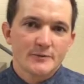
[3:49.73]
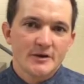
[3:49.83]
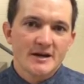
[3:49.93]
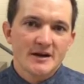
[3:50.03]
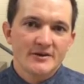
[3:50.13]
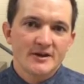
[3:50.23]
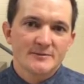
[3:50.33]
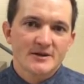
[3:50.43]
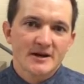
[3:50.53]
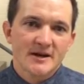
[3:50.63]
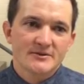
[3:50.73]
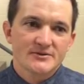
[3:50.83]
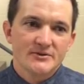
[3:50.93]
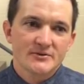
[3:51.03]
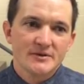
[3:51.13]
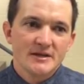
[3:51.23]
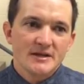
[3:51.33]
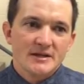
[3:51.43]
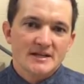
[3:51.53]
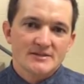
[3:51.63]
pretty down in the dumps right now, so
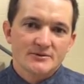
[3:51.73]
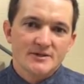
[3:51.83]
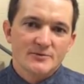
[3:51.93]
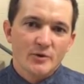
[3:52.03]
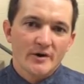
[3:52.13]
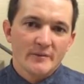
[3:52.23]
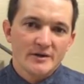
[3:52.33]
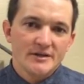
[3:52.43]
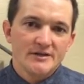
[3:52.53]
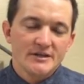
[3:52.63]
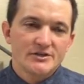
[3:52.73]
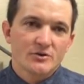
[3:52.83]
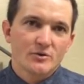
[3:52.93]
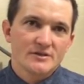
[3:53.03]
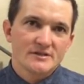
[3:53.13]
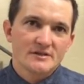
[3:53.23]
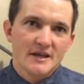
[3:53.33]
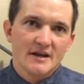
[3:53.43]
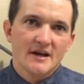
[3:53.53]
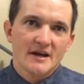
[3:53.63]
that's a little disappointing, but he should hold his
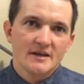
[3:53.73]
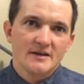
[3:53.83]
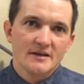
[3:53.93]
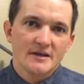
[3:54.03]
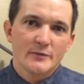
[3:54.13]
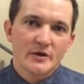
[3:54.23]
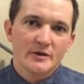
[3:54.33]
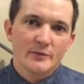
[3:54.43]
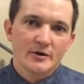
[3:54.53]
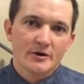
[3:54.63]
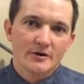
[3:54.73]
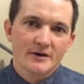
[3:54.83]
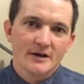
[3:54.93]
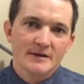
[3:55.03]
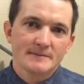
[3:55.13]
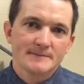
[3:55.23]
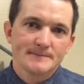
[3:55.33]
head high. He competed pretty hard tonight.